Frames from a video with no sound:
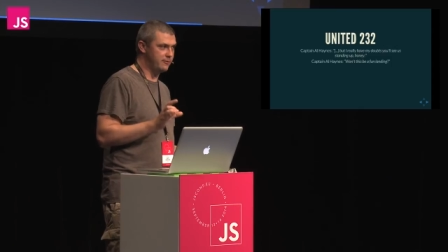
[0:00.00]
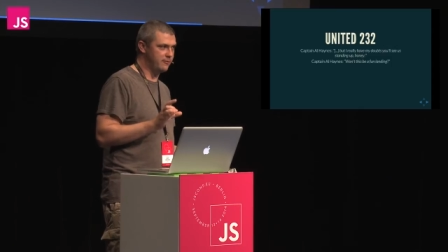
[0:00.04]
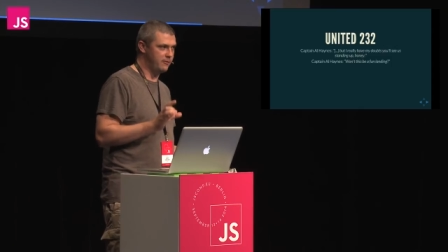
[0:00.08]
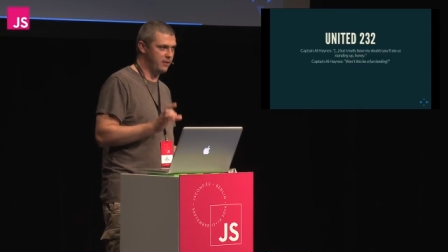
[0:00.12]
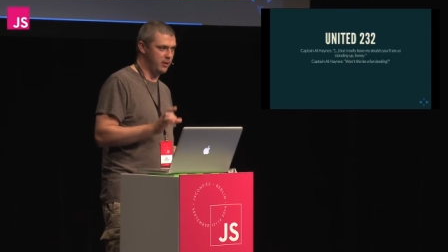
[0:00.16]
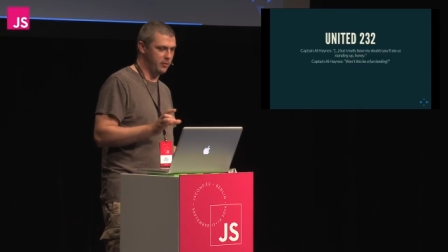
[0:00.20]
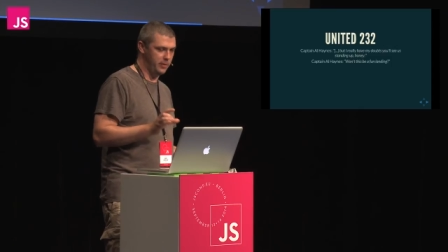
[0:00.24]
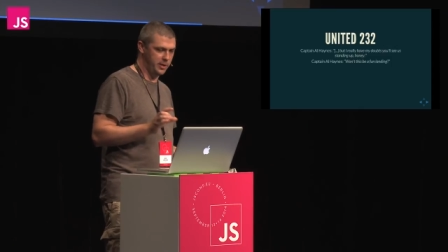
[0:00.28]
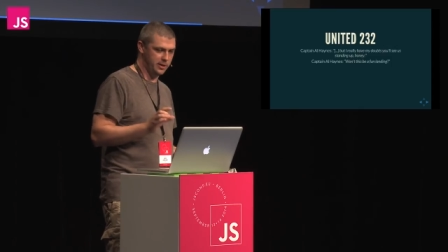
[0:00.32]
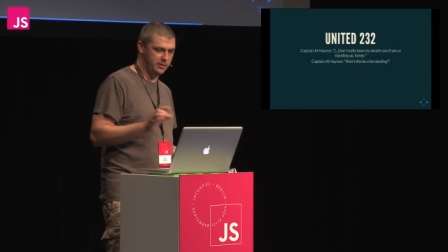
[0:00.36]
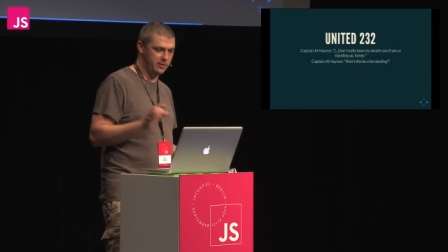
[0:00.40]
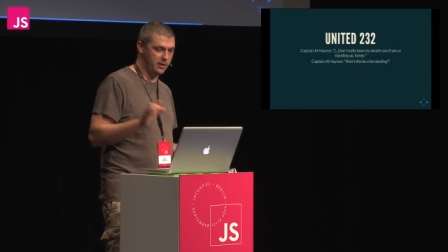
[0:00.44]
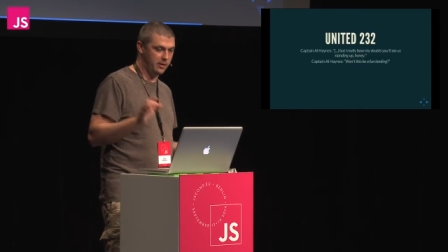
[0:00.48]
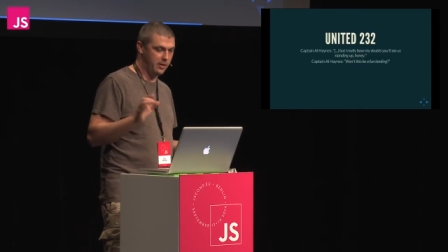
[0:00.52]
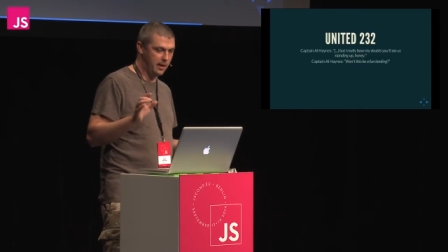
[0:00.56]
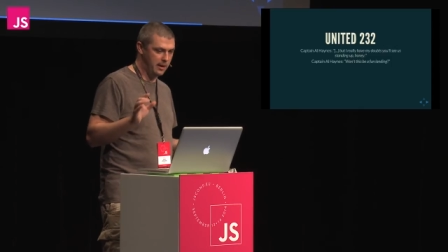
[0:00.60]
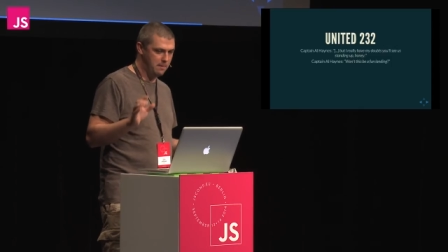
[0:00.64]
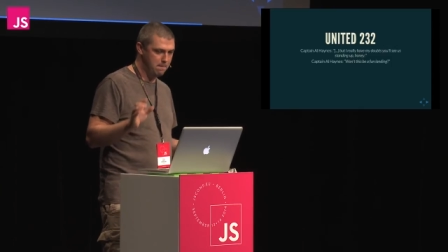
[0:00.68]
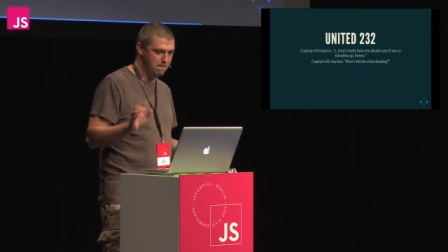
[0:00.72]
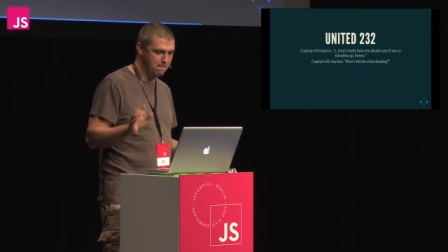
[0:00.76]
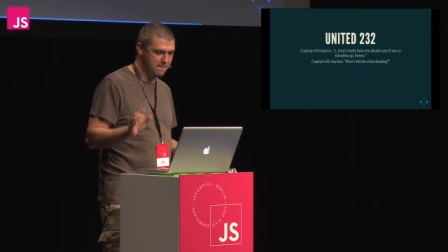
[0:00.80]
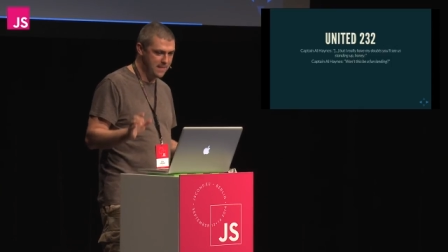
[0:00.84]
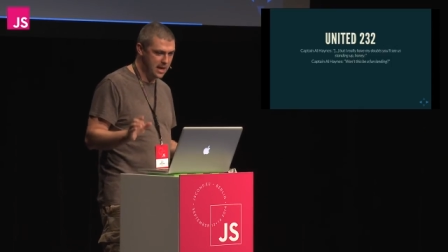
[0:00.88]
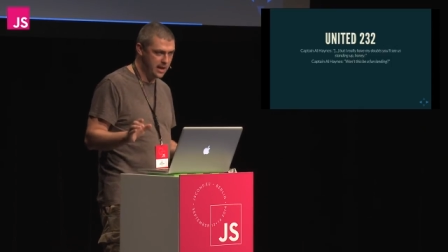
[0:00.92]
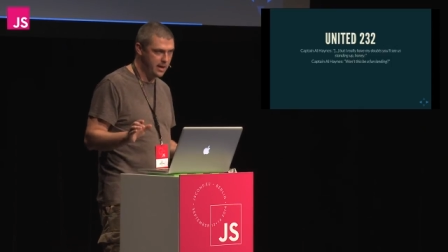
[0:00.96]
fluid that they
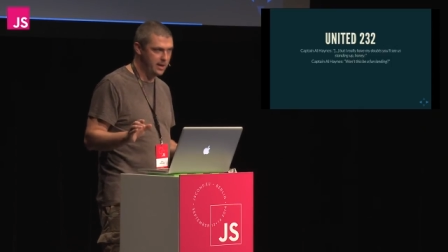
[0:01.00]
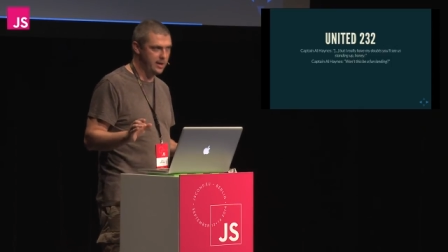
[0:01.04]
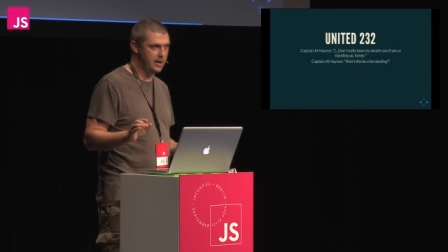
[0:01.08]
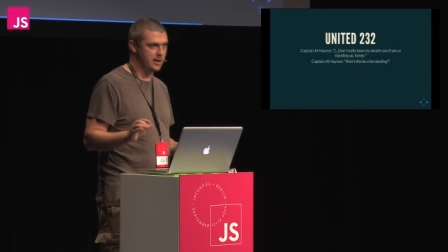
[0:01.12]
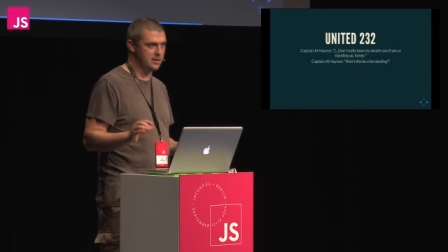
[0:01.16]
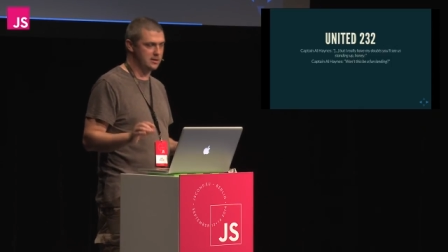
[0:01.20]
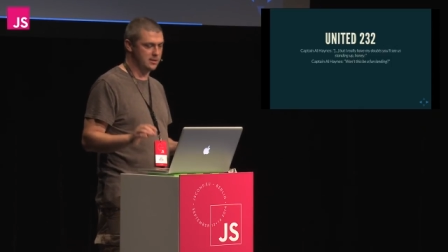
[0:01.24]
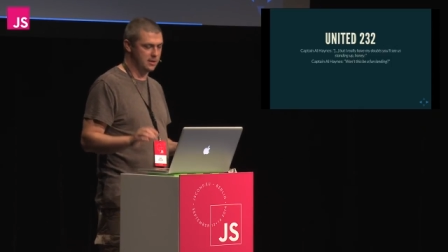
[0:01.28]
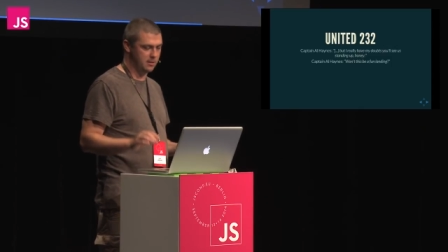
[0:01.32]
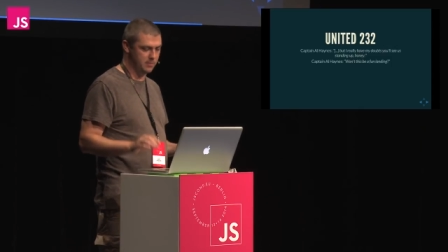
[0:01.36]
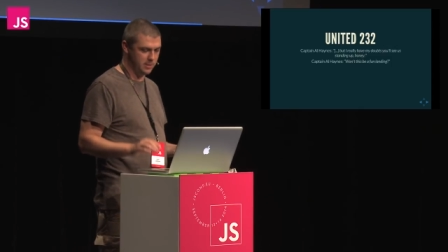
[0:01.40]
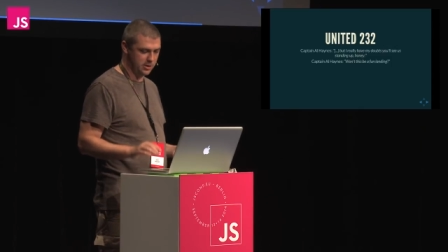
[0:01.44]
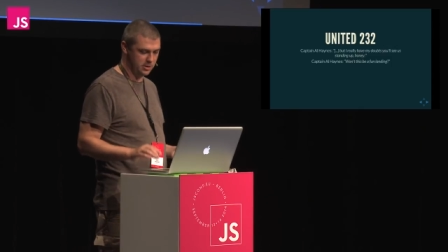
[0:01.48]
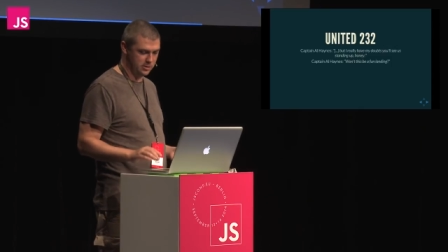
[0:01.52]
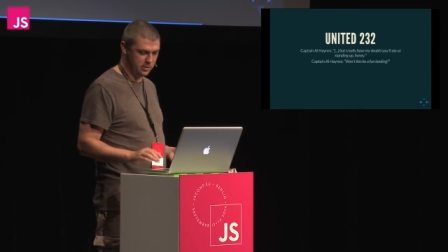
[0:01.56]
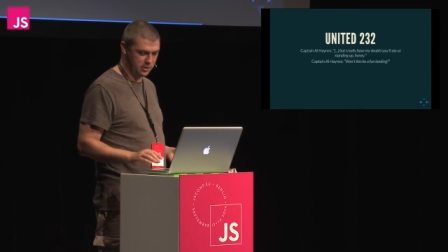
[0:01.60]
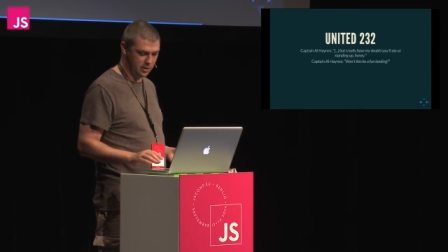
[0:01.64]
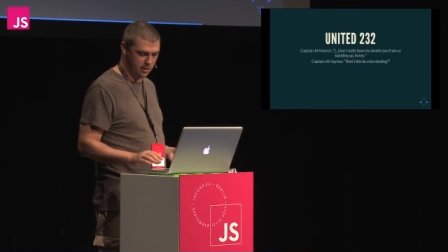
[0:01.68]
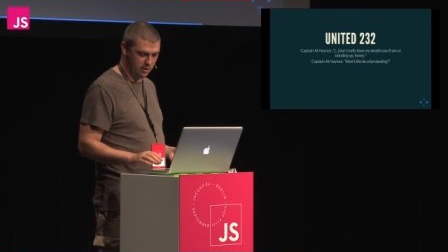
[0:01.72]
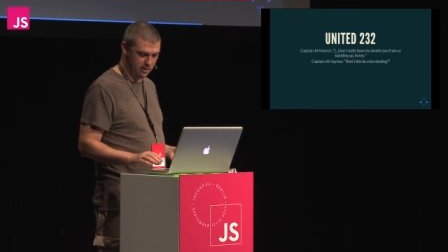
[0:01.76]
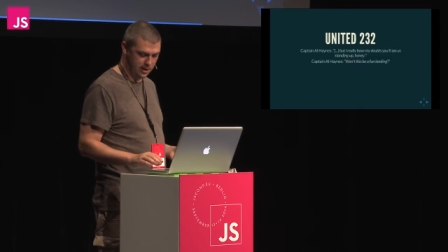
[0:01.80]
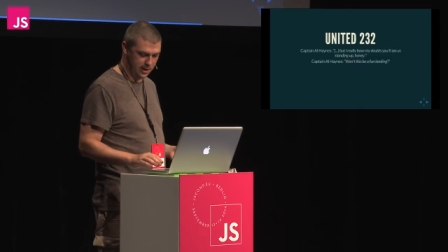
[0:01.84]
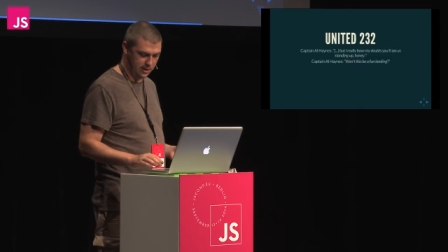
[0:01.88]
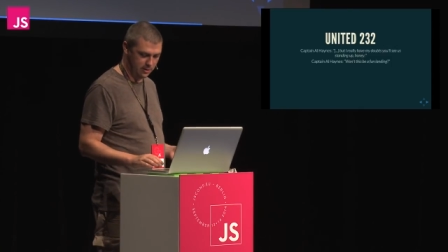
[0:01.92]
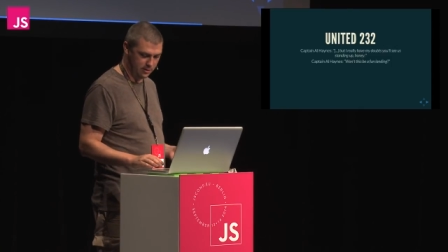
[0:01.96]
may get some
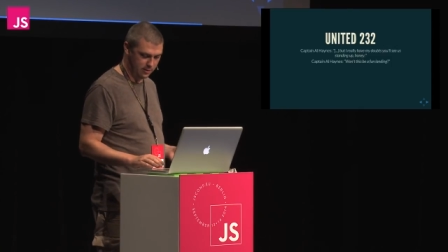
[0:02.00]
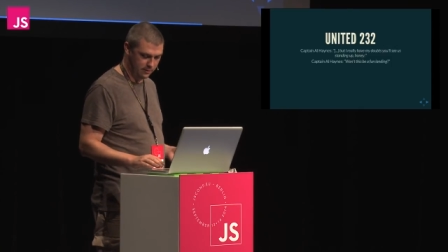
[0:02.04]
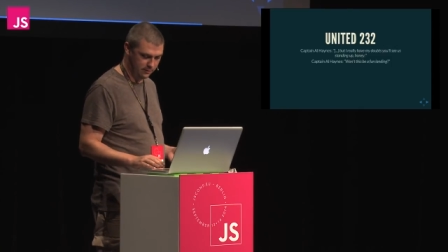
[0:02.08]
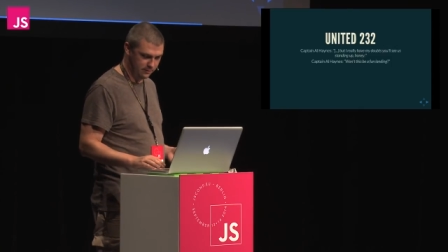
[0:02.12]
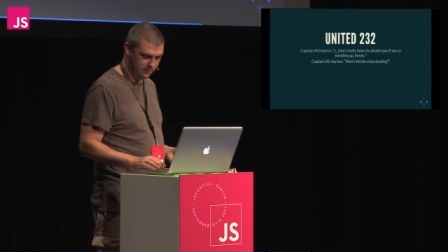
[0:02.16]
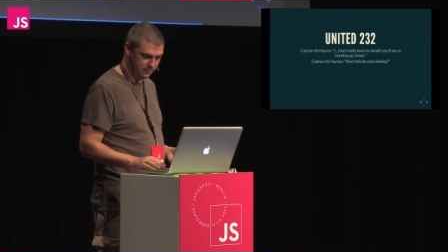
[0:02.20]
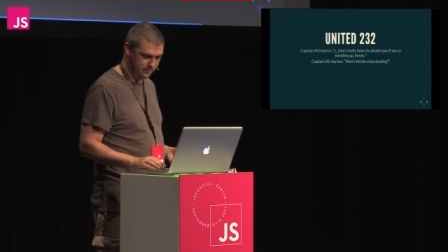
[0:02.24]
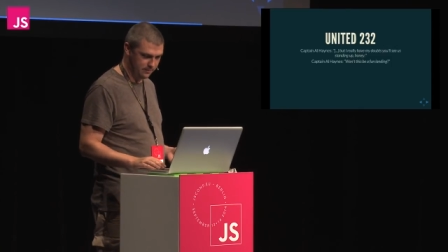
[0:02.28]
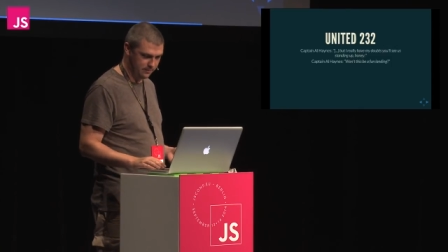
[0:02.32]
control out of.